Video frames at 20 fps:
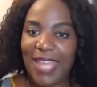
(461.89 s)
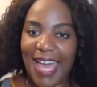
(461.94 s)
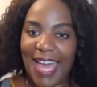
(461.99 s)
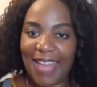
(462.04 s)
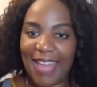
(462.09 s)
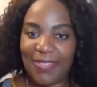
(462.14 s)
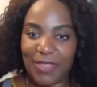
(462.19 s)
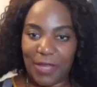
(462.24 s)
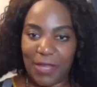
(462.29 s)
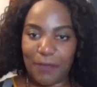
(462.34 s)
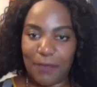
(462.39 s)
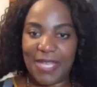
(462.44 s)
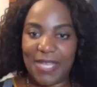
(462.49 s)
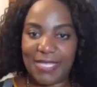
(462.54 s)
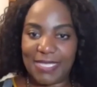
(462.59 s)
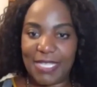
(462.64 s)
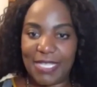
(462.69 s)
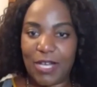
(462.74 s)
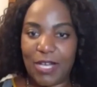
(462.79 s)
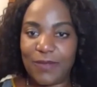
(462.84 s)
at their
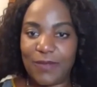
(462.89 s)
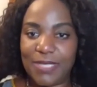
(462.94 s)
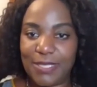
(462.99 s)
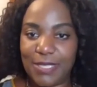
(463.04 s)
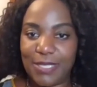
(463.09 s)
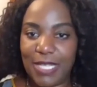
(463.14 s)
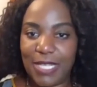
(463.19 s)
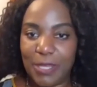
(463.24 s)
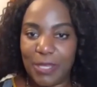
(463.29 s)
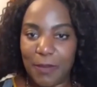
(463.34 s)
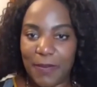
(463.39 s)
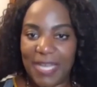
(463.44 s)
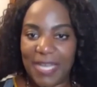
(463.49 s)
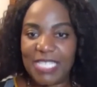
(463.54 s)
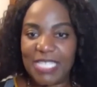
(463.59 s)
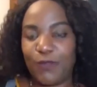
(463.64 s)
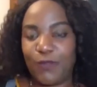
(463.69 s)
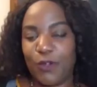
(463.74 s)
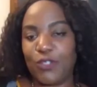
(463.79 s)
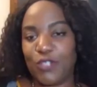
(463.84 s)
best selves, in the
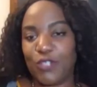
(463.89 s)
best version